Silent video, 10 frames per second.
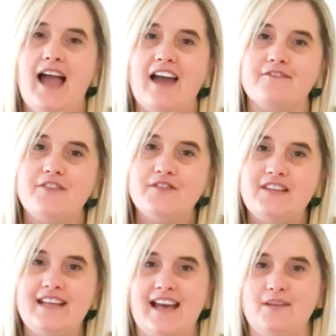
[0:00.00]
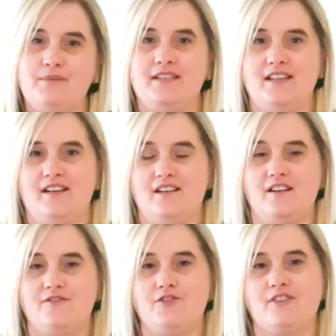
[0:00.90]
and 58%
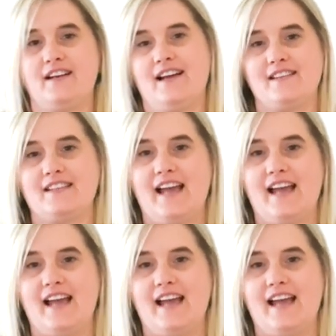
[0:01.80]
of greenhouse